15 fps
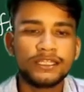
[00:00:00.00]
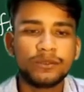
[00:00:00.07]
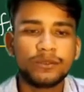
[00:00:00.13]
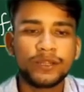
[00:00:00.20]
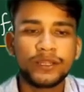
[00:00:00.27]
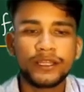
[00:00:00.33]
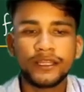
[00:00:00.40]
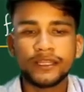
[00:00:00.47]

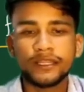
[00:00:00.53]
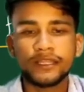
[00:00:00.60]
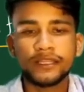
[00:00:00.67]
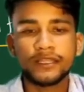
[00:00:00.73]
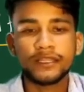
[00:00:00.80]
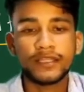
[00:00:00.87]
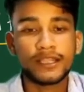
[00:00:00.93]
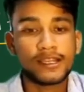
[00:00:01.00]

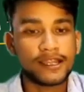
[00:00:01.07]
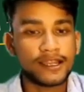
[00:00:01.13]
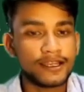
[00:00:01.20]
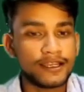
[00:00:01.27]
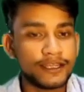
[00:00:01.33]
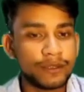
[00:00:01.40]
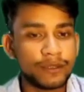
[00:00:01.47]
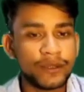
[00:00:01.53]

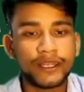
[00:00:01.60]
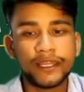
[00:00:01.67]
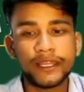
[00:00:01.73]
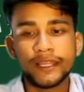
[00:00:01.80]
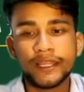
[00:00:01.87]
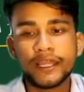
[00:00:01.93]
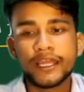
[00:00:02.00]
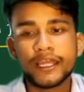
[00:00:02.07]
dependent